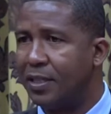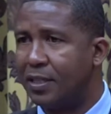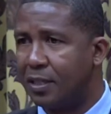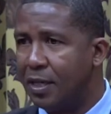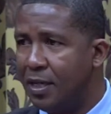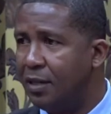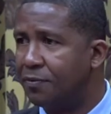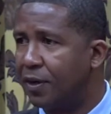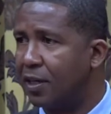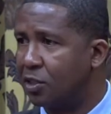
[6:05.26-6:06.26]
need
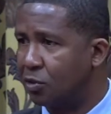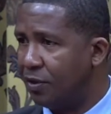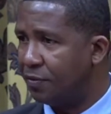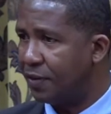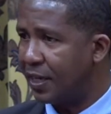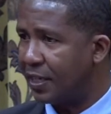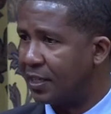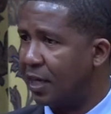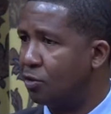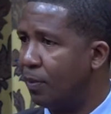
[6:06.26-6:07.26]
for us to invest
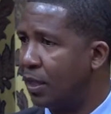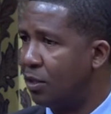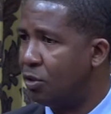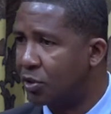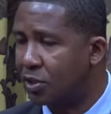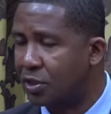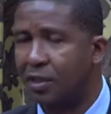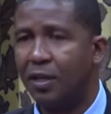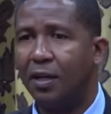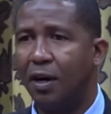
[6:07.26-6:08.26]
and to make use
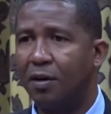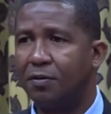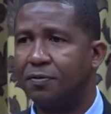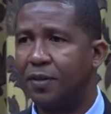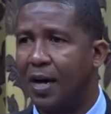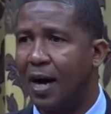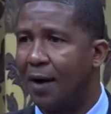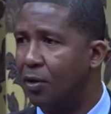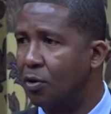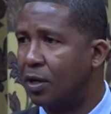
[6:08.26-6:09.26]
of our
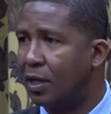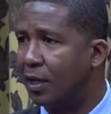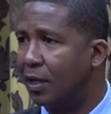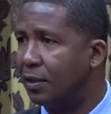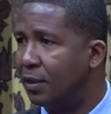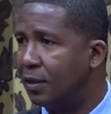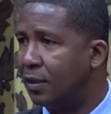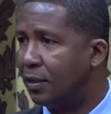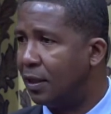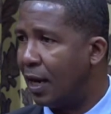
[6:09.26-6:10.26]
local
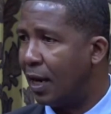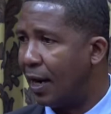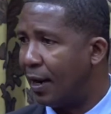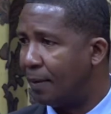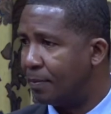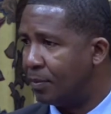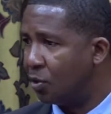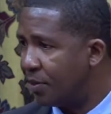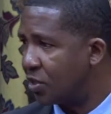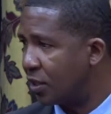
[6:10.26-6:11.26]

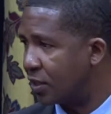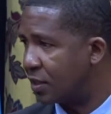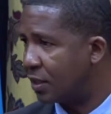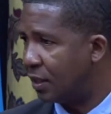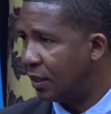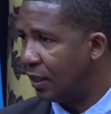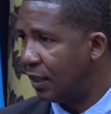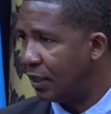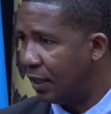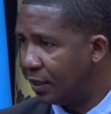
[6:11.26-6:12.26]
human resource
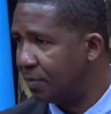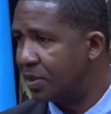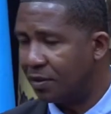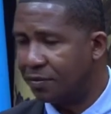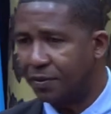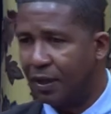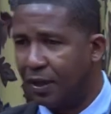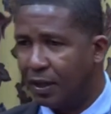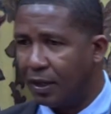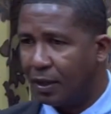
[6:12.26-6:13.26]
in terms of
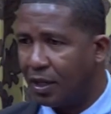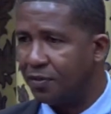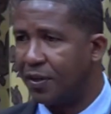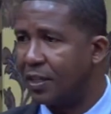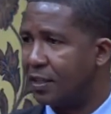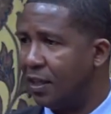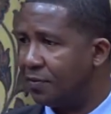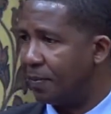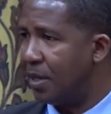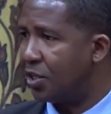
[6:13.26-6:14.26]
giving us
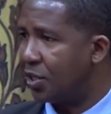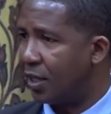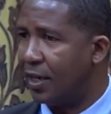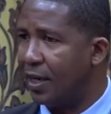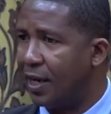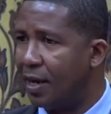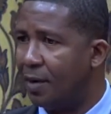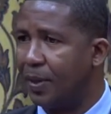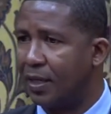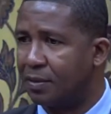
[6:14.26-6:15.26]
information and helping
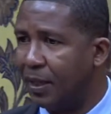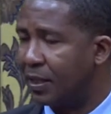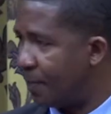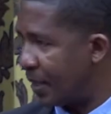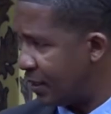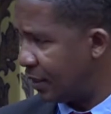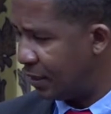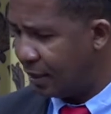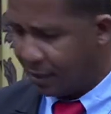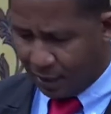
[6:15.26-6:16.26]
us build capacity.
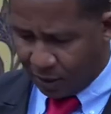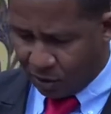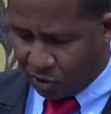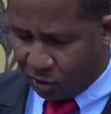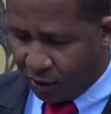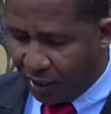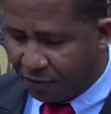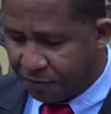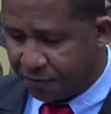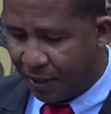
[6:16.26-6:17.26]
So
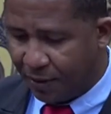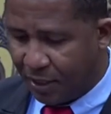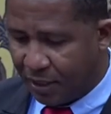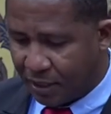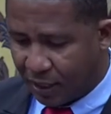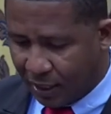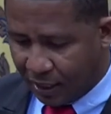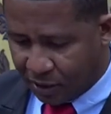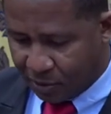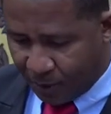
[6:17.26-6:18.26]
if there is a
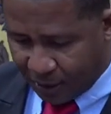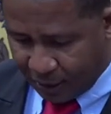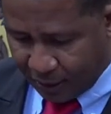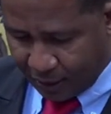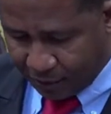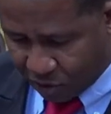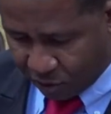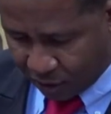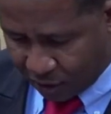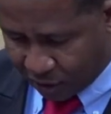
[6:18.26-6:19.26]
sporting
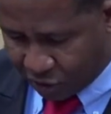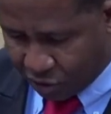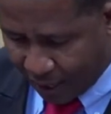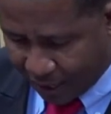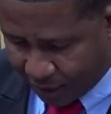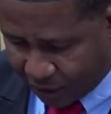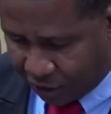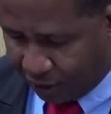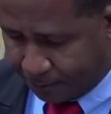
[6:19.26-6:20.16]
infrastructure strategy